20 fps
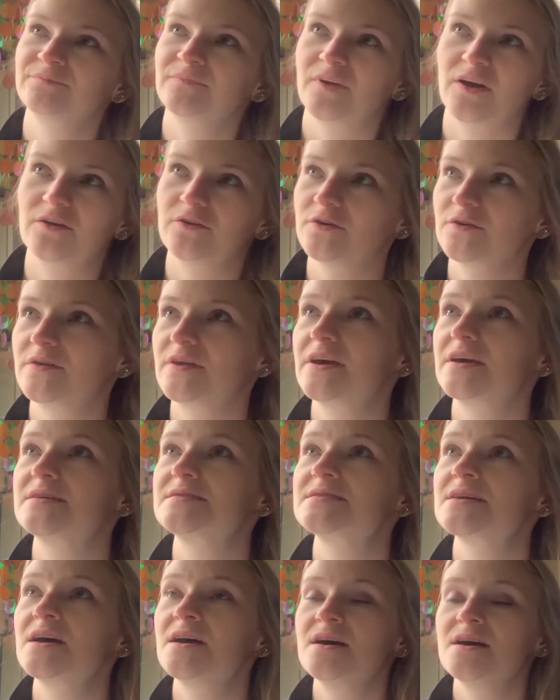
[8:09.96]
other
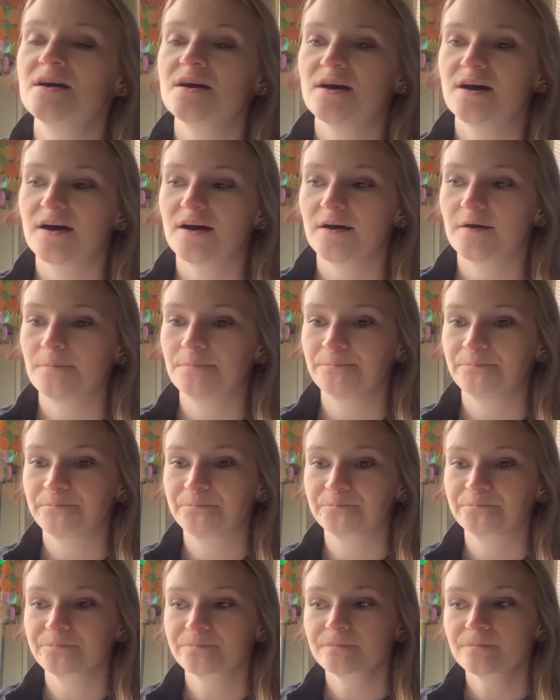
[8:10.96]
things.
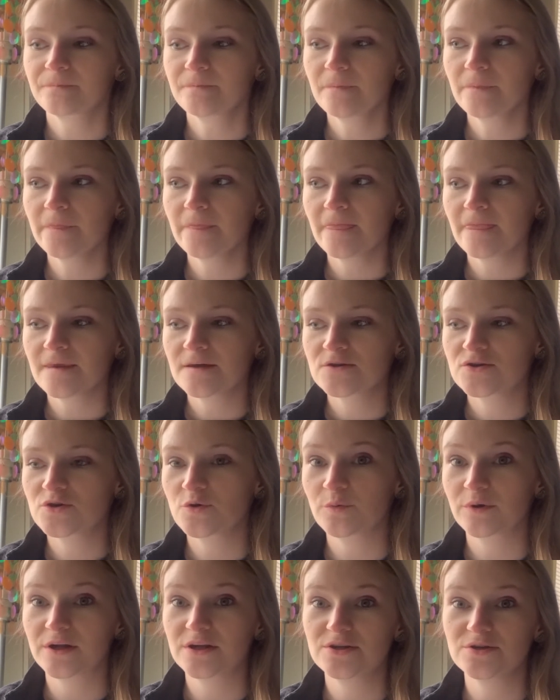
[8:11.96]
So
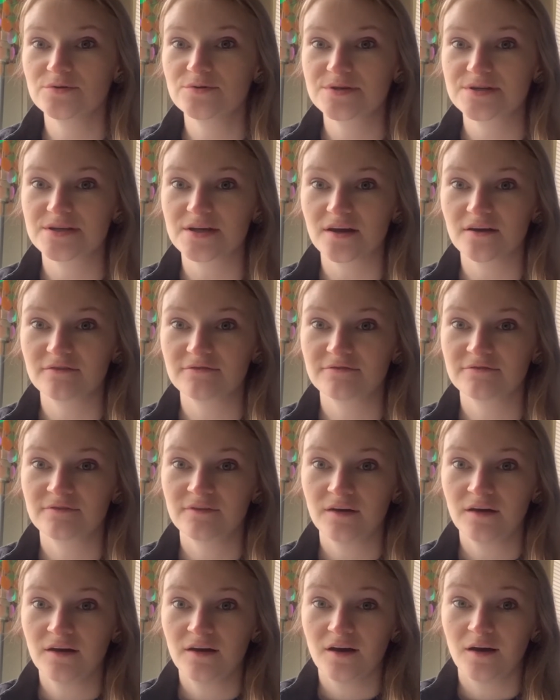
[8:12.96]
when I do stuff,
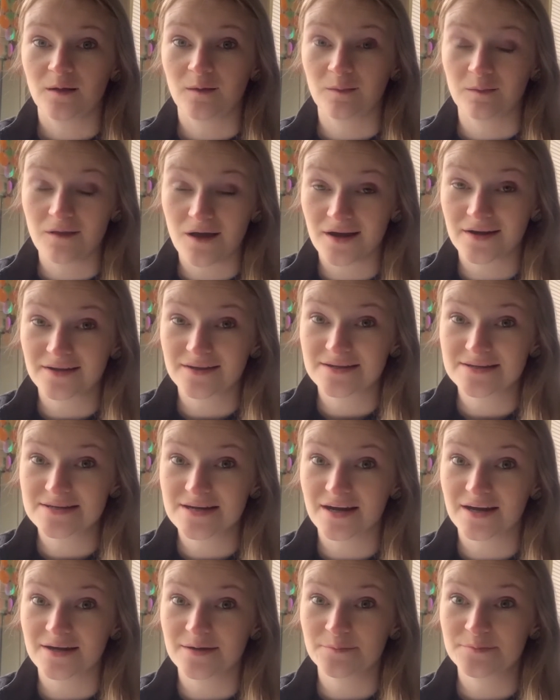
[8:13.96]
a lot of the
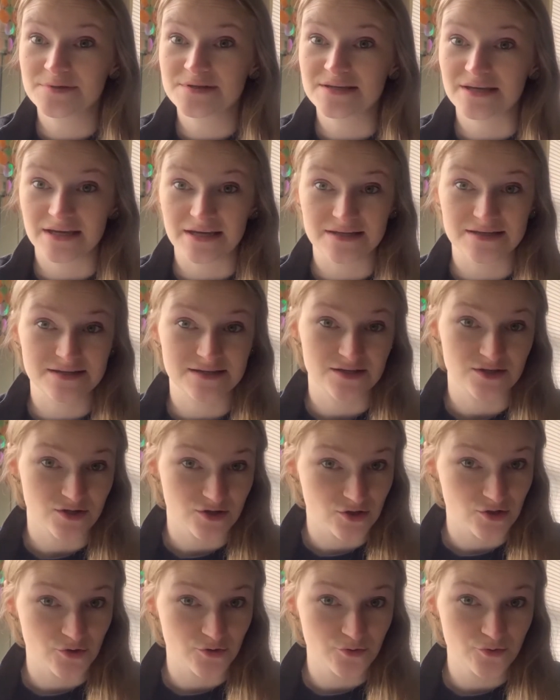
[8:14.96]
times it's
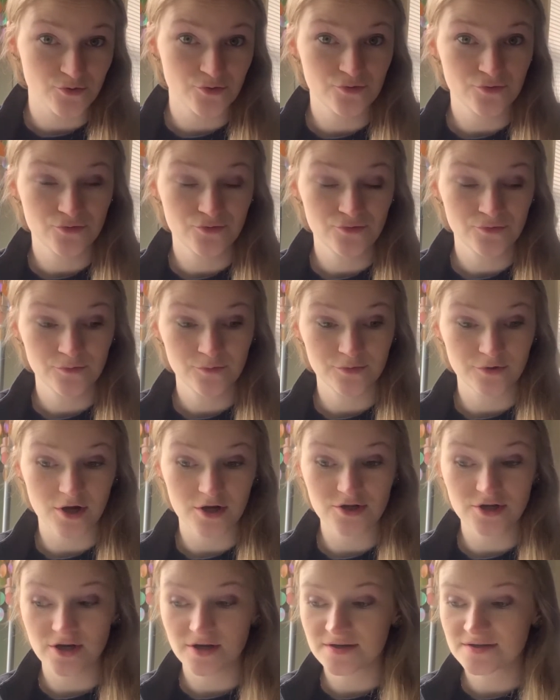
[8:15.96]
new
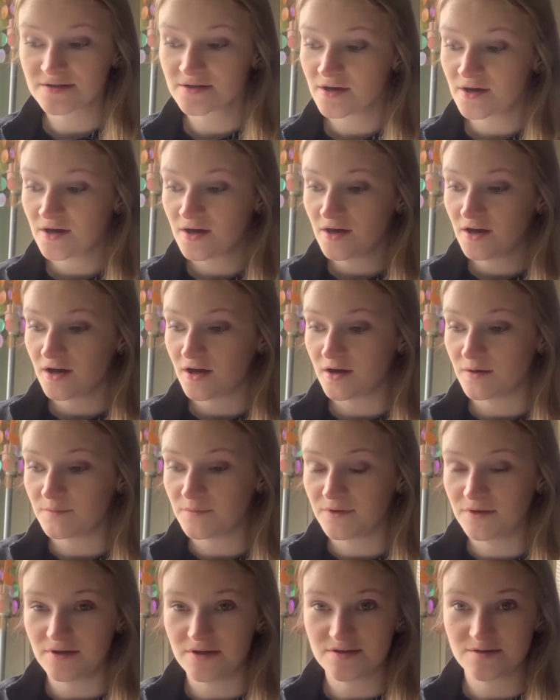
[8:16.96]
projects.
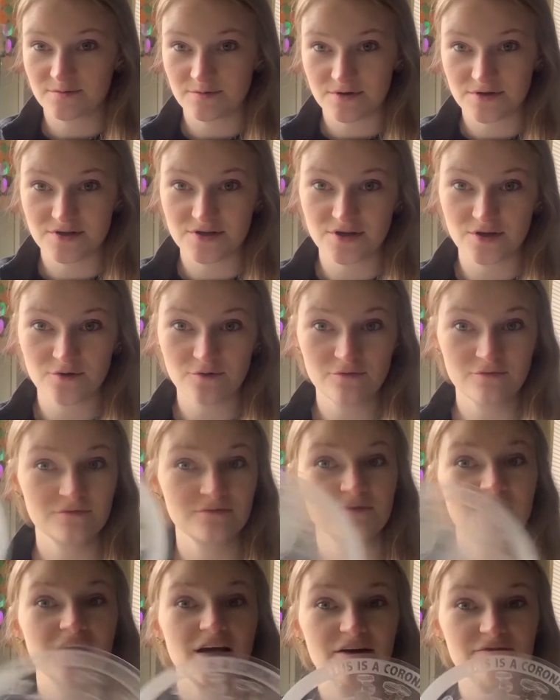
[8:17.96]
This was new.
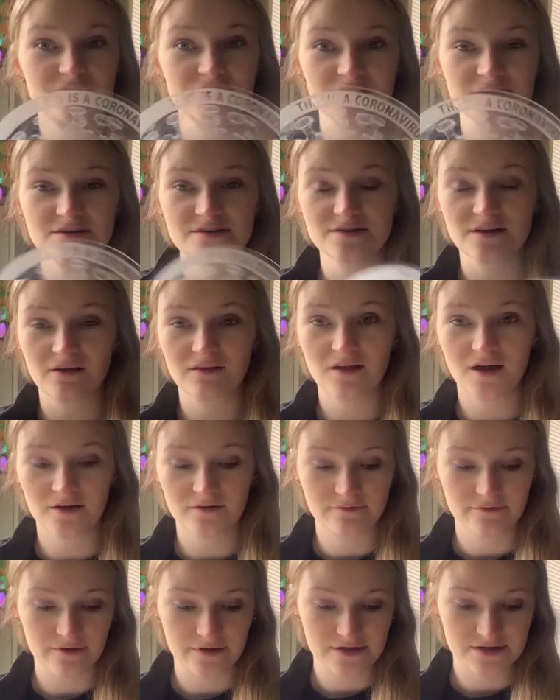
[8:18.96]
I've done a lot
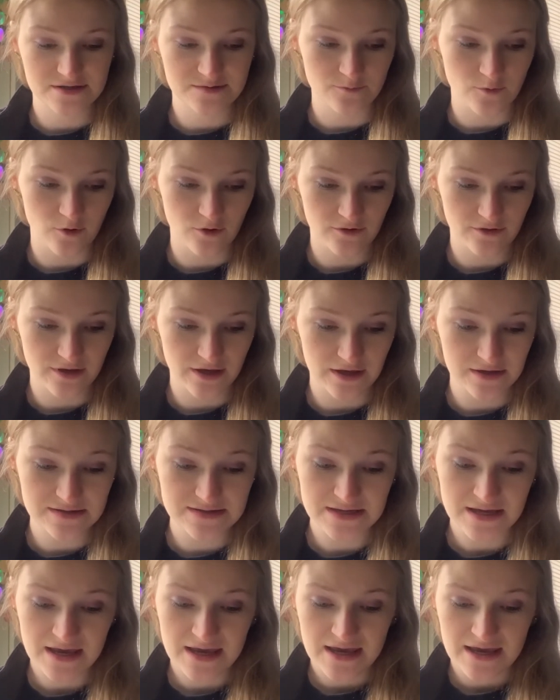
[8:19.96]
of like small
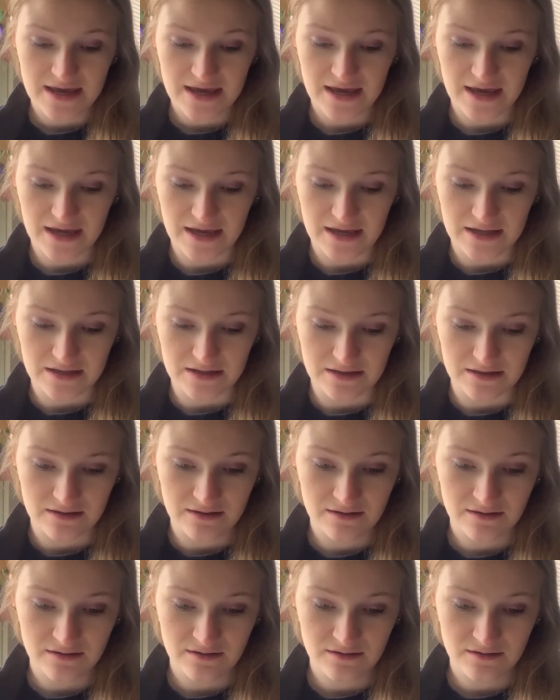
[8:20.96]
things and